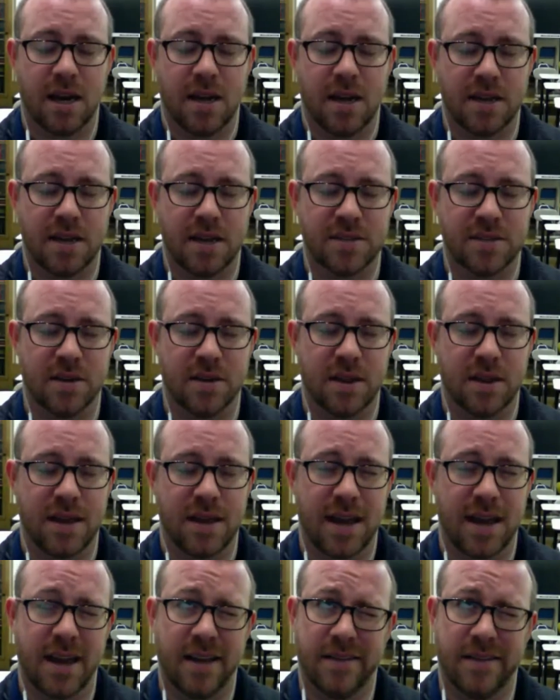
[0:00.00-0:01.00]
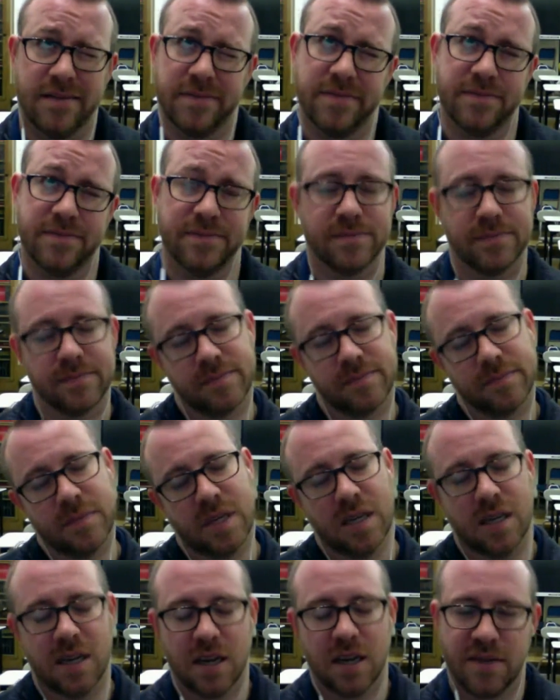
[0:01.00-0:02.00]
started that
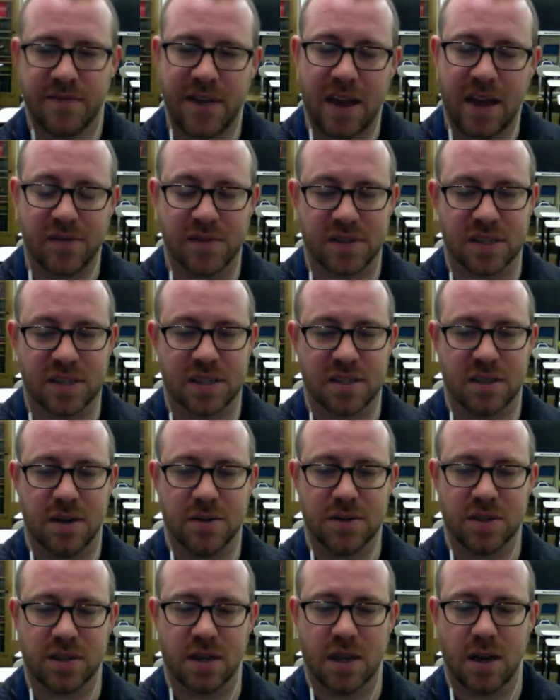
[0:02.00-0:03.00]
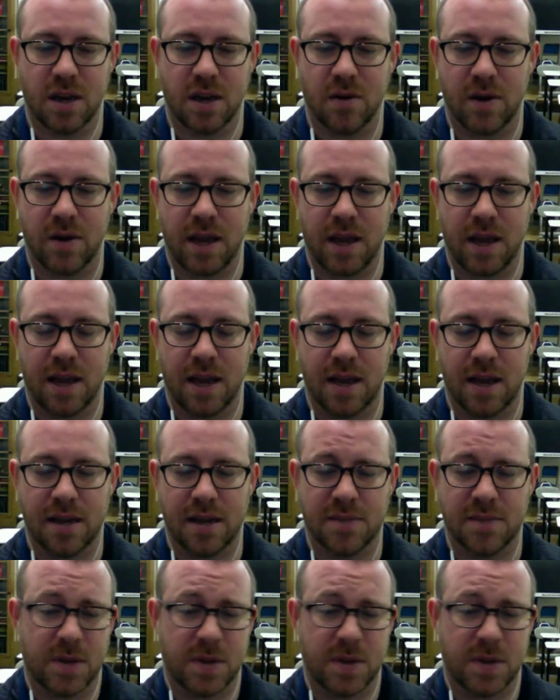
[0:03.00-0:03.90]
5 or 6 years ago, and it's been